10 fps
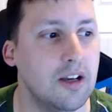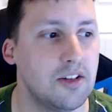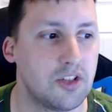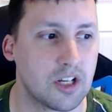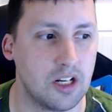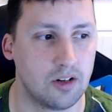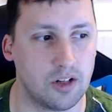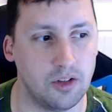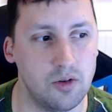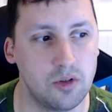Check it out
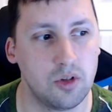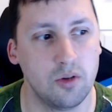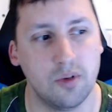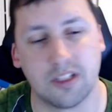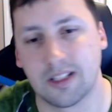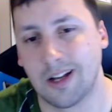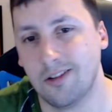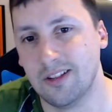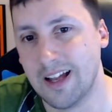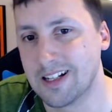on YouTube. It's
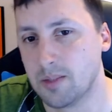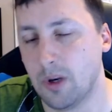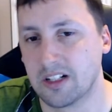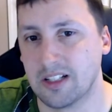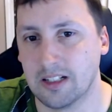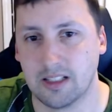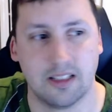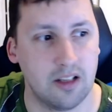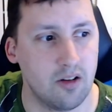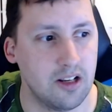titled Xbox X
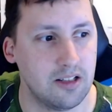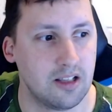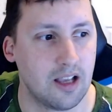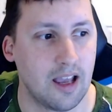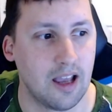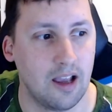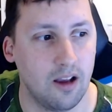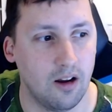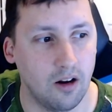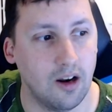Series
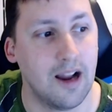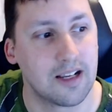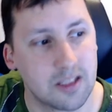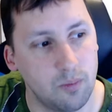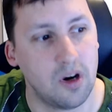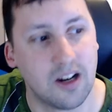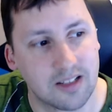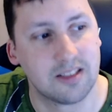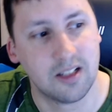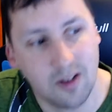or Xbox
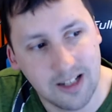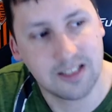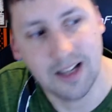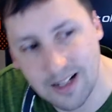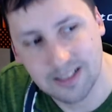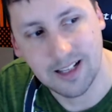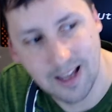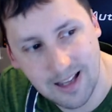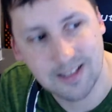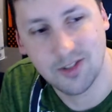Series X
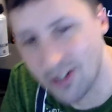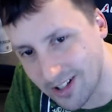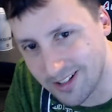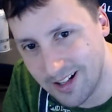Hands On,